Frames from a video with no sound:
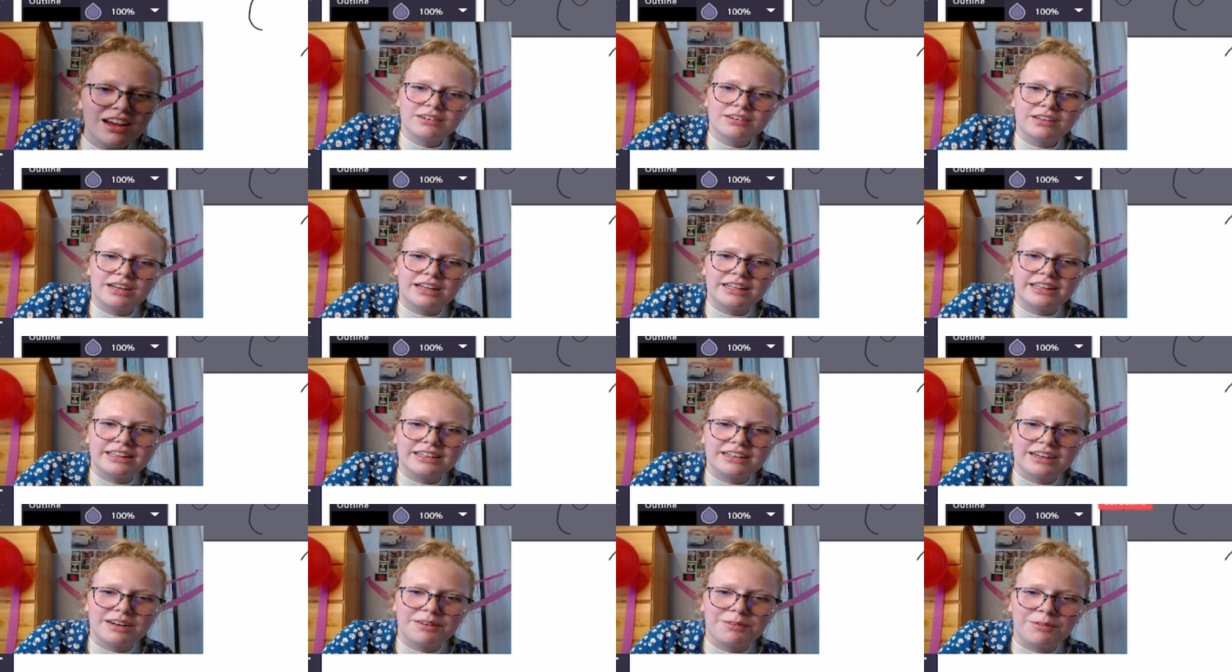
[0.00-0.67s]
I
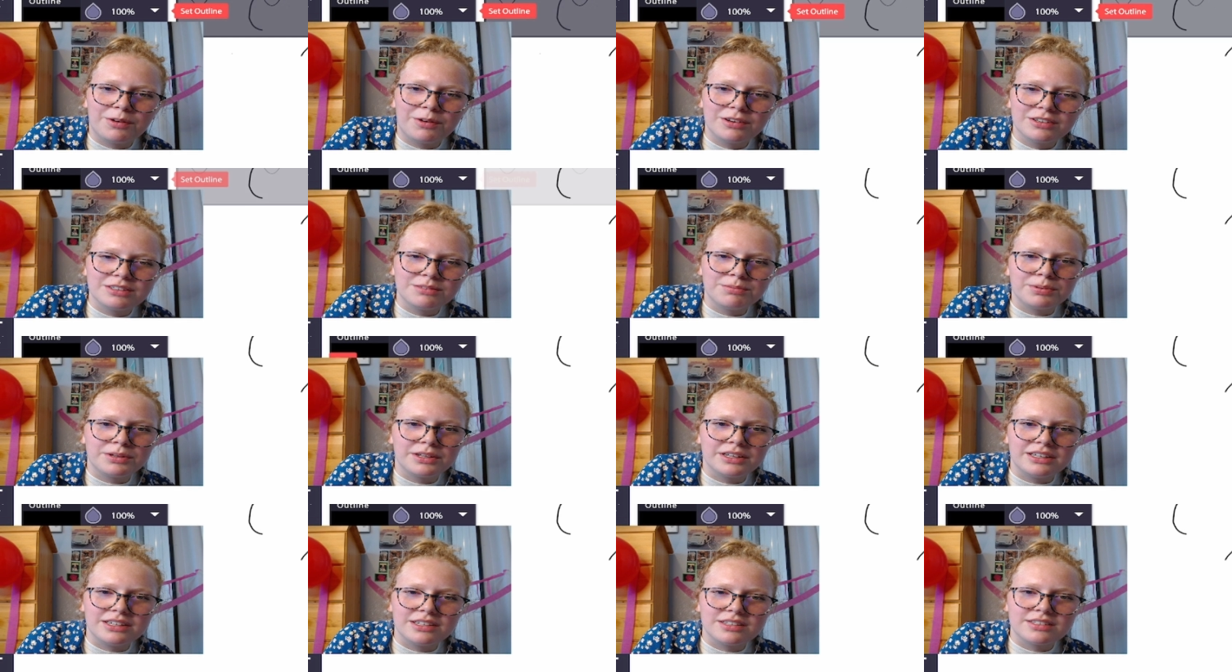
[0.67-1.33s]
think I want to
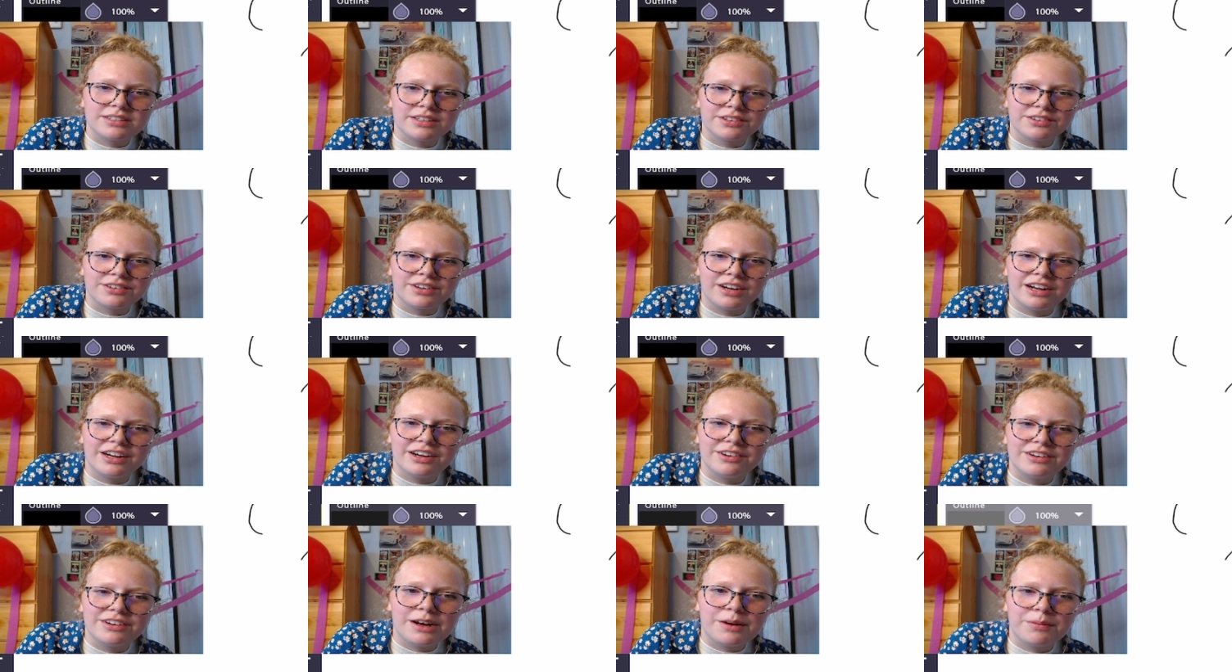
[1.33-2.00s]
play
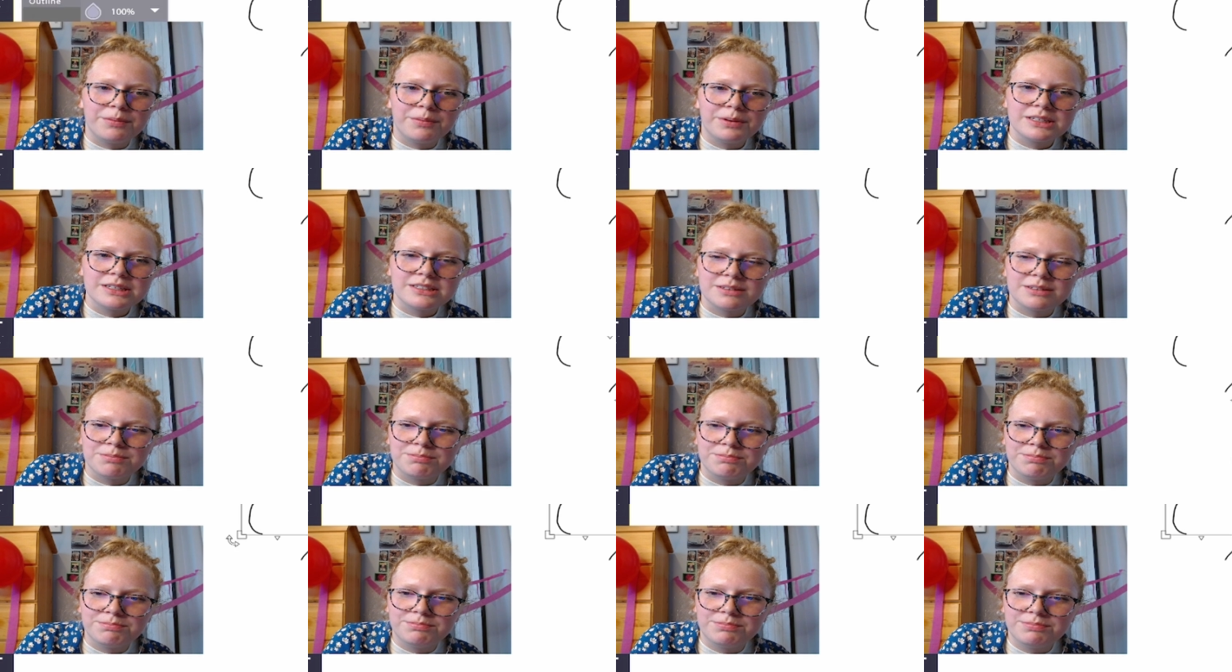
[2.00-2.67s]
Slither.io now because I
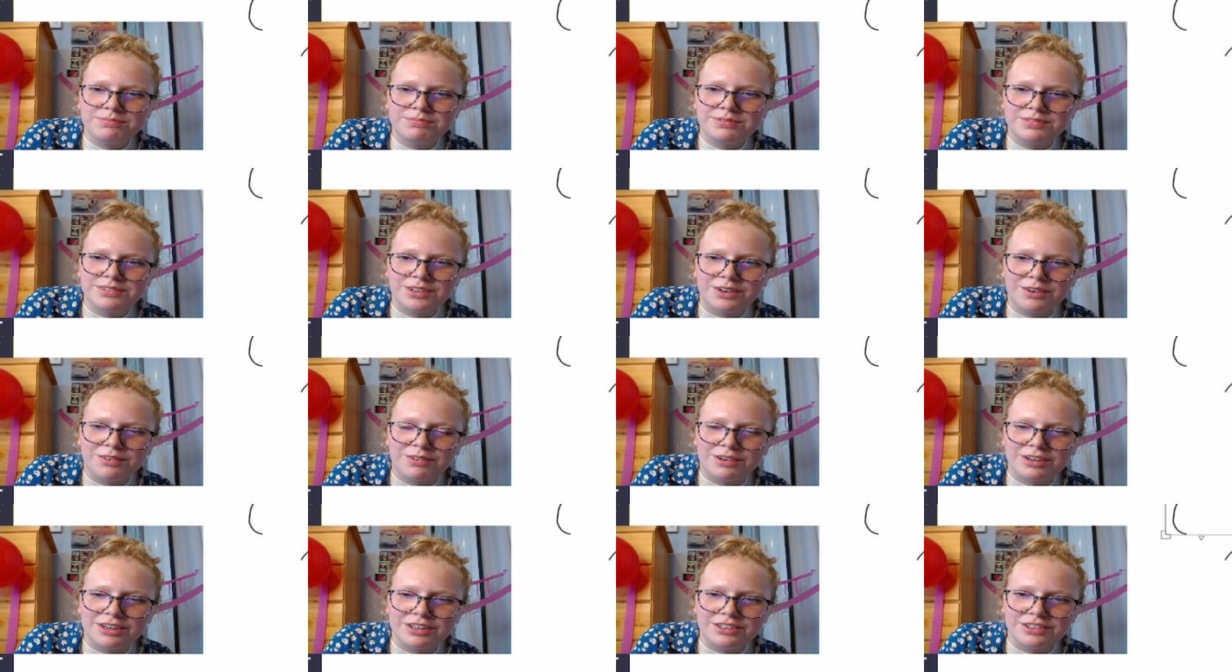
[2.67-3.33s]
don't
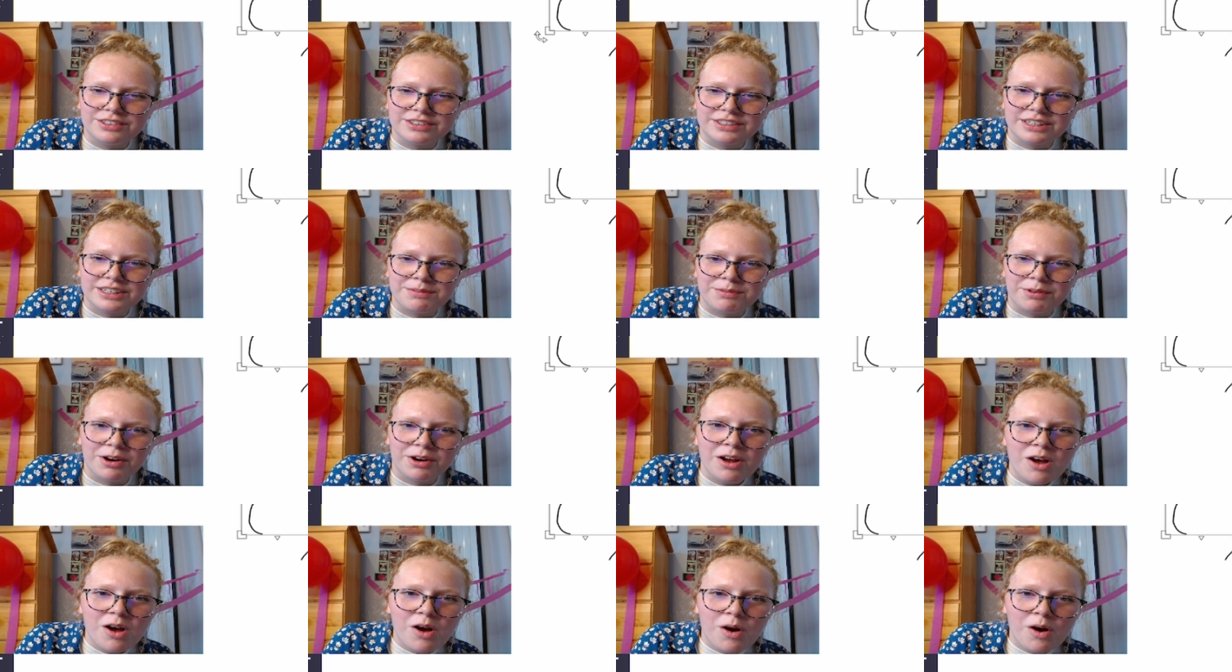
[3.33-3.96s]
want to do this anymore.